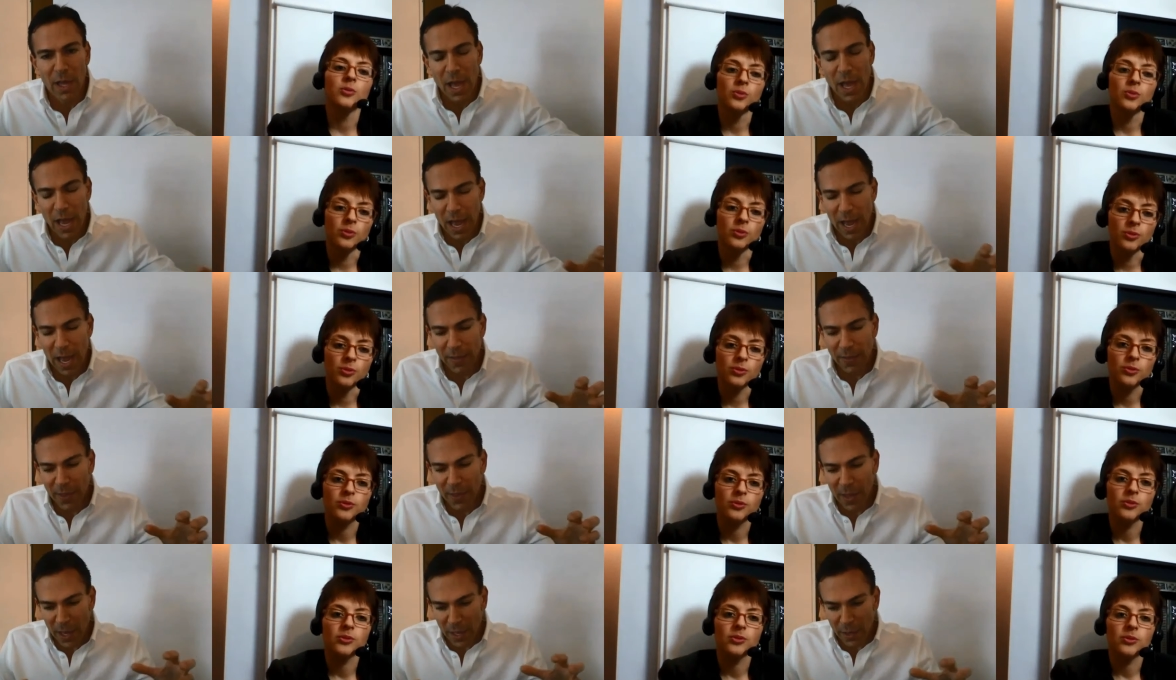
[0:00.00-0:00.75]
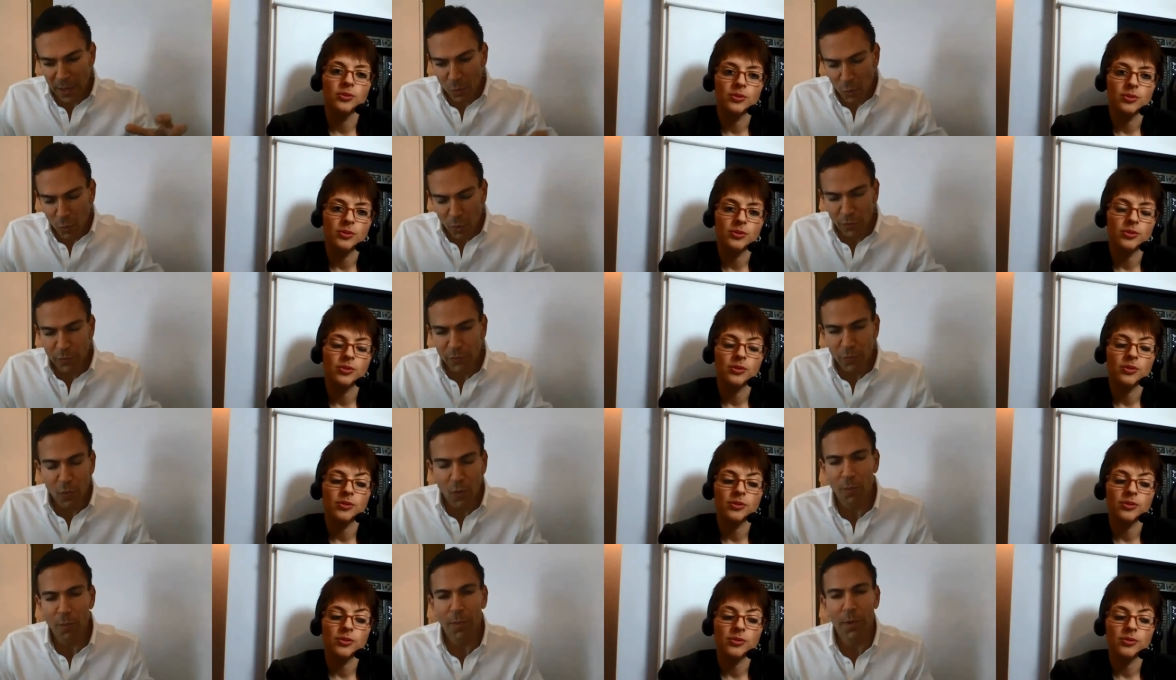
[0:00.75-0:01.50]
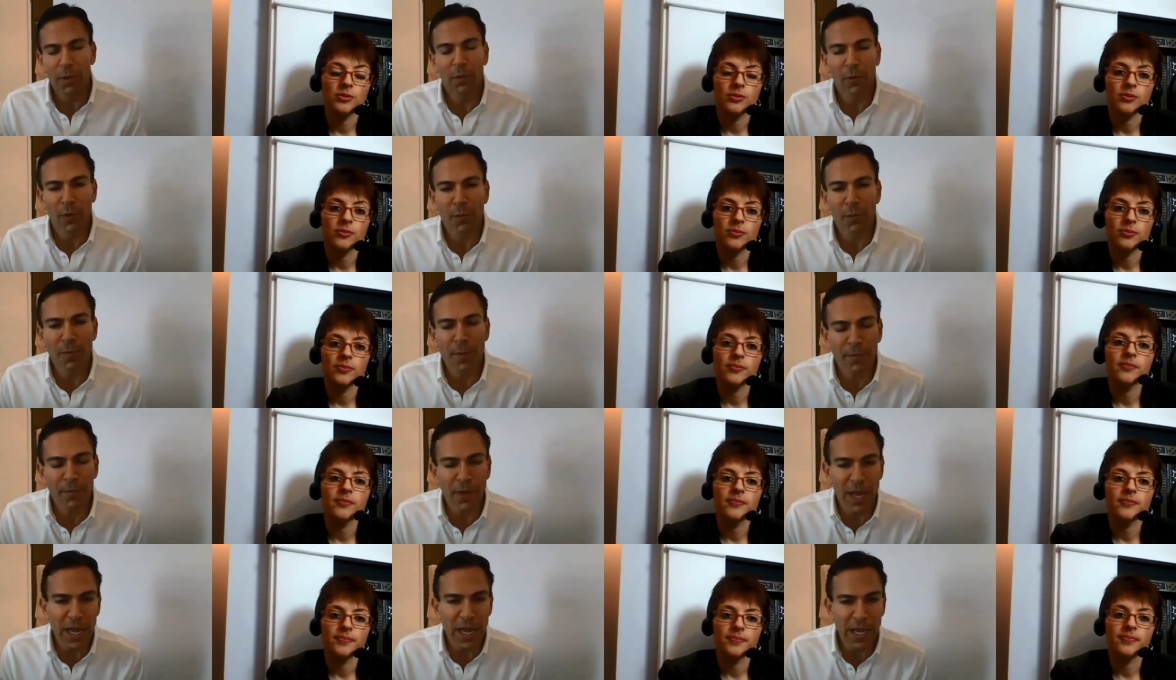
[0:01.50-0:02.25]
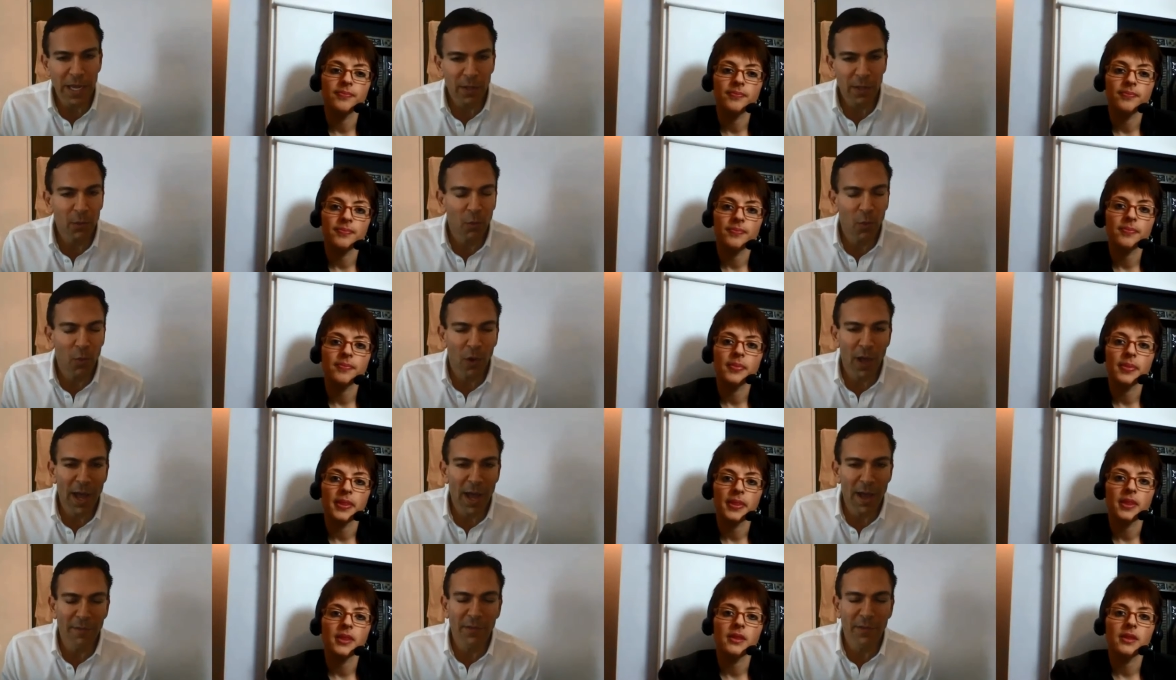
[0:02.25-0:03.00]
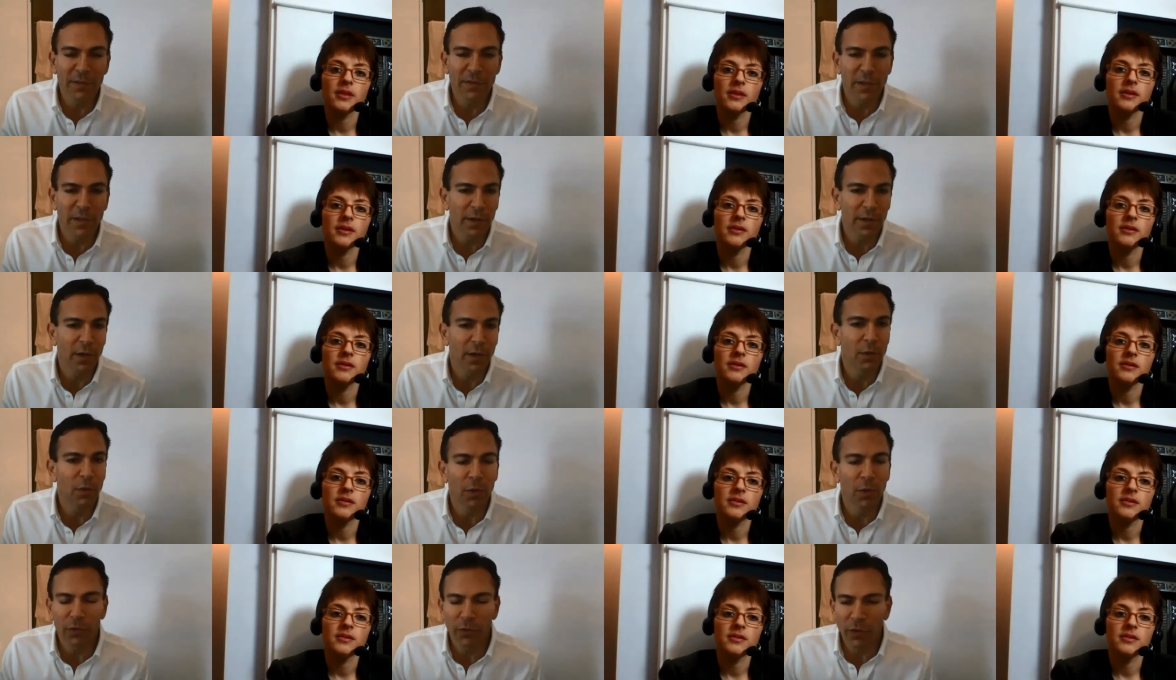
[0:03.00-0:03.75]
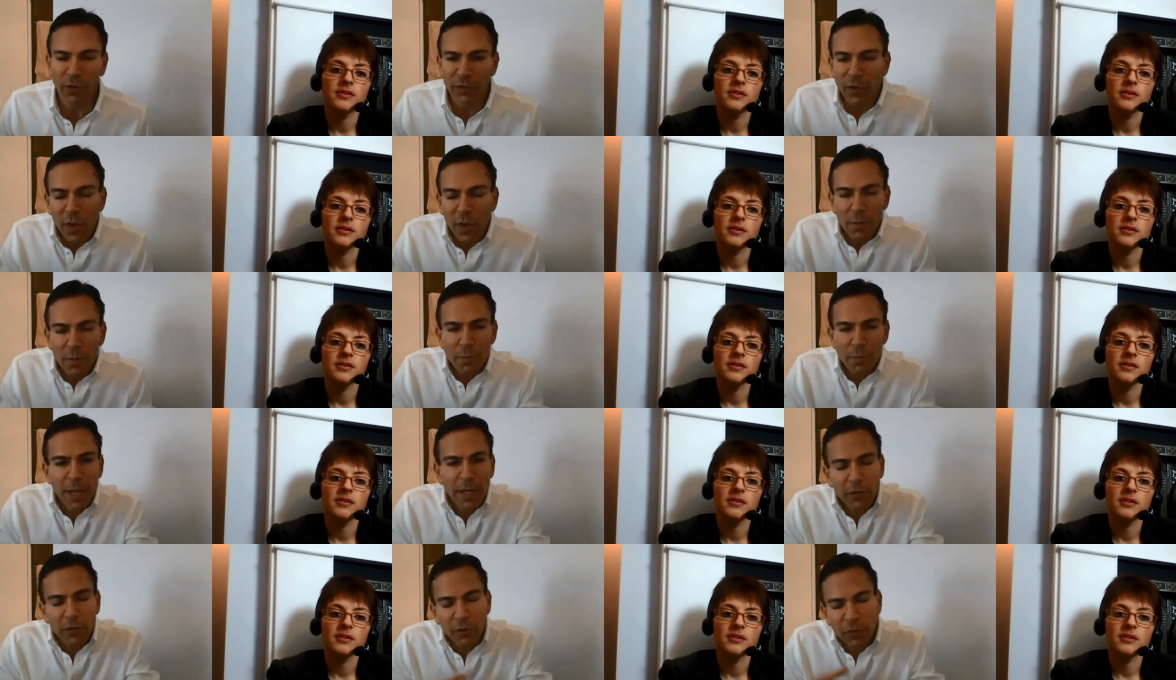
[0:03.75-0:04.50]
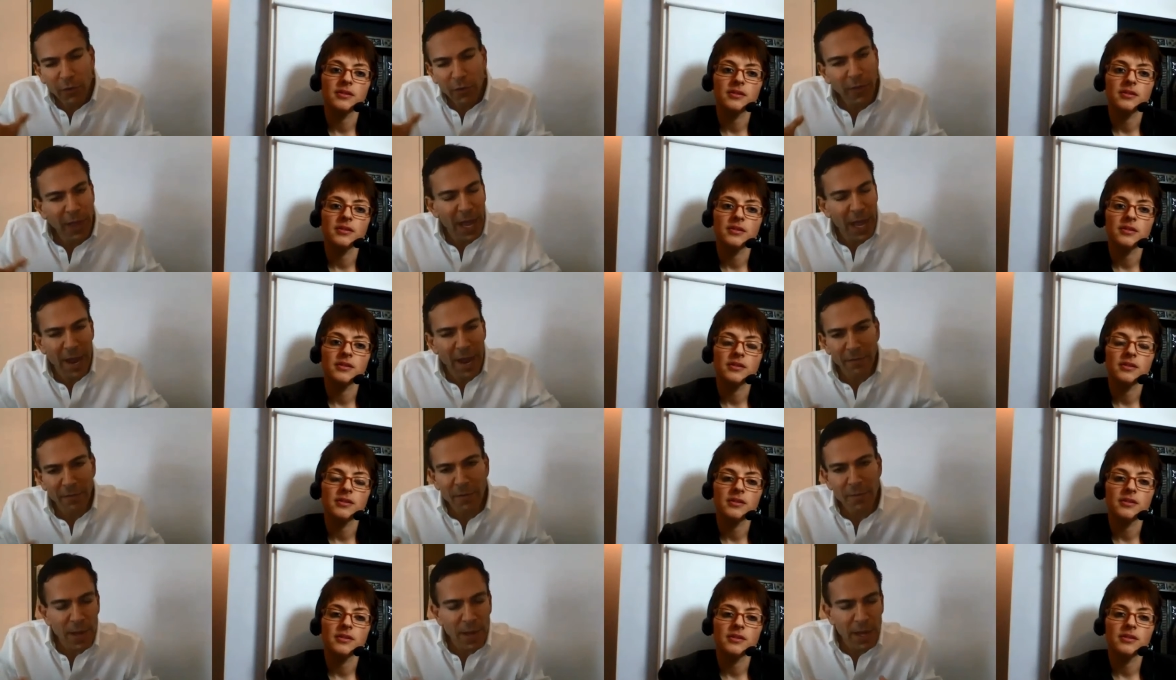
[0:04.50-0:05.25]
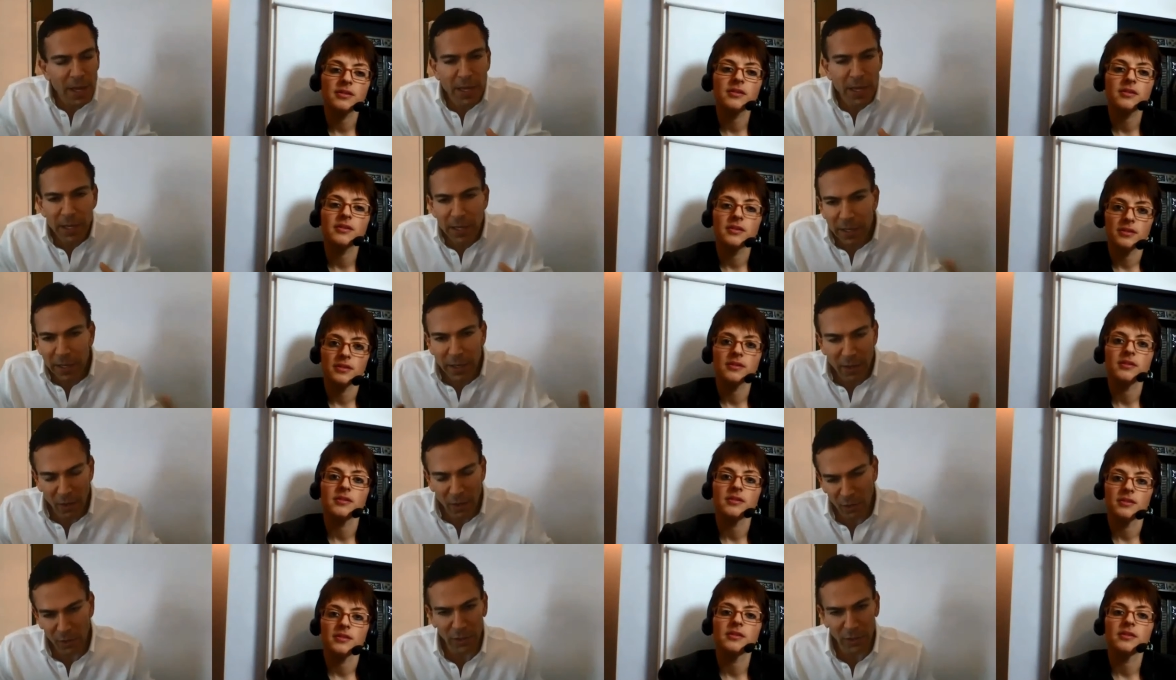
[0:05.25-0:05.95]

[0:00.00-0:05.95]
Speaker 1: Hmm. and then we'll form a group of eight we'll have a dinner we'll just make sure that everybody you know